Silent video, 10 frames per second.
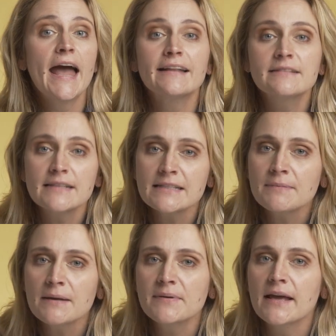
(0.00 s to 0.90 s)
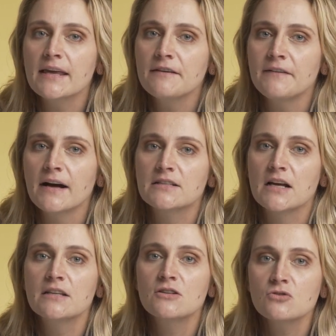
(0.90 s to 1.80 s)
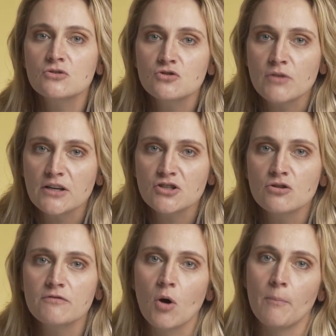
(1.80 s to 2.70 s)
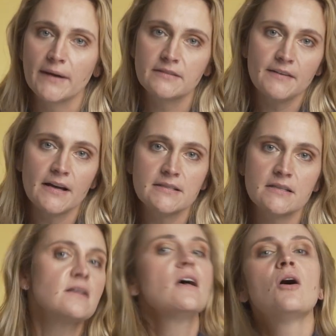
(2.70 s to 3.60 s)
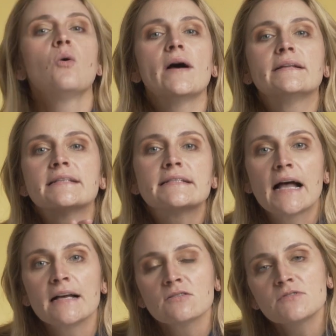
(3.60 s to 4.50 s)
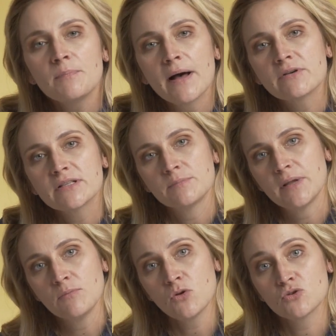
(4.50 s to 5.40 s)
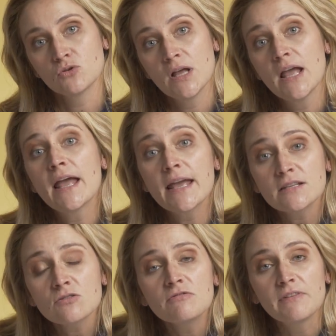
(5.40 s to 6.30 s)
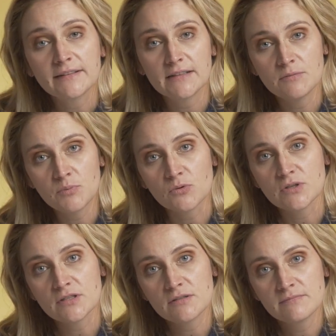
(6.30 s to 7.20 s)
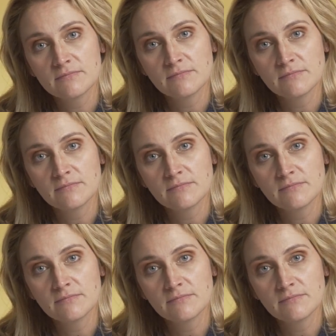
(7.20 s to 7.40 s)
And this may be a key factor in the construction of compact devices where the size of the power supply module is of vital importance.